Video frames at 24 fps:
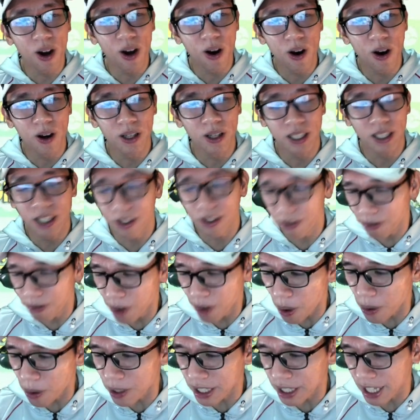on
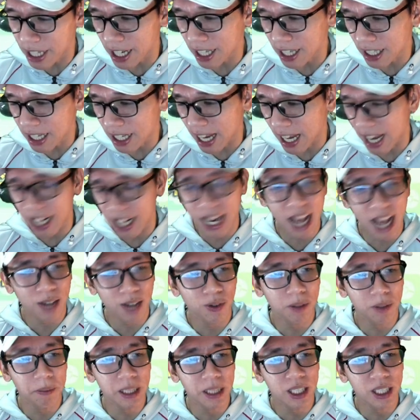Florian and I will
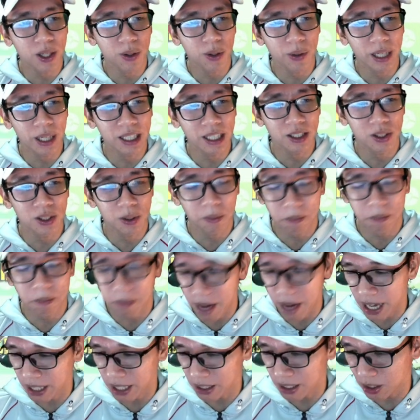be going to
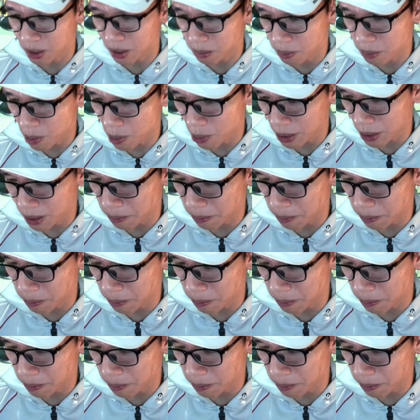bed. Tomorrow is